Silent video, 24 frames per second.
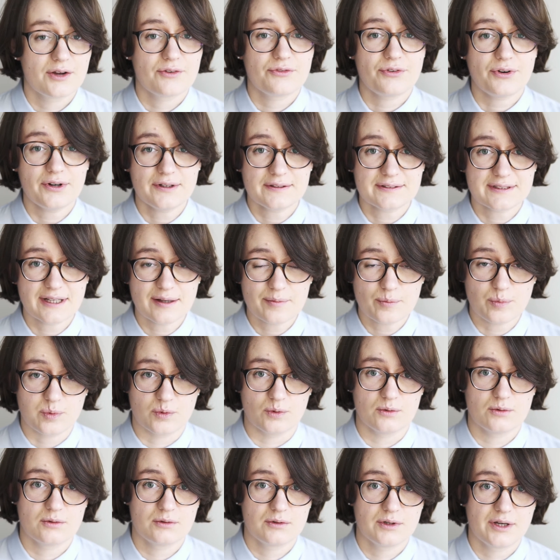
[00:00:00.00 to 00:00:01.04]
For
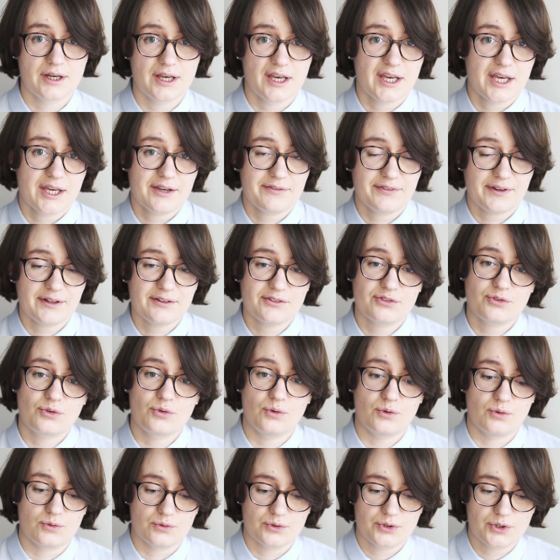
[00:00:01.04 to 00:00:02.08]
example, if in
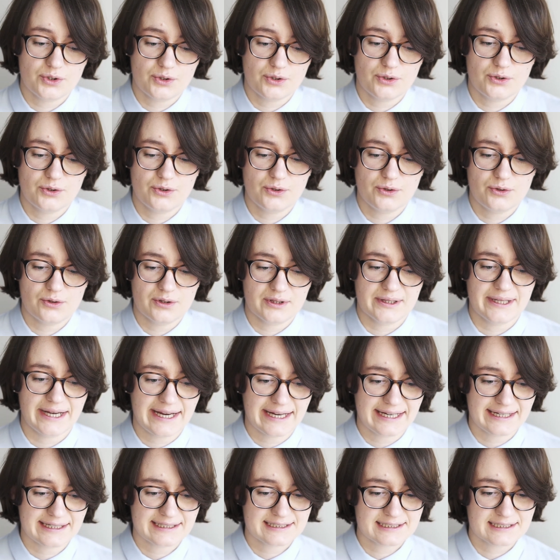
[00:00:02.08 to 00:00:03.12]
school you
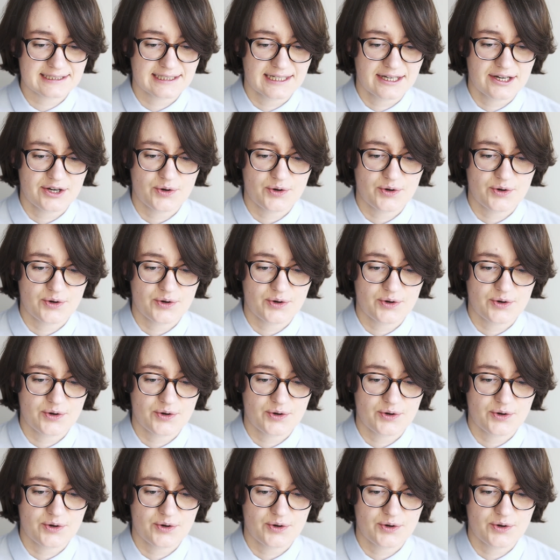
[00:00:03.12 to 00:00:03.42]
liked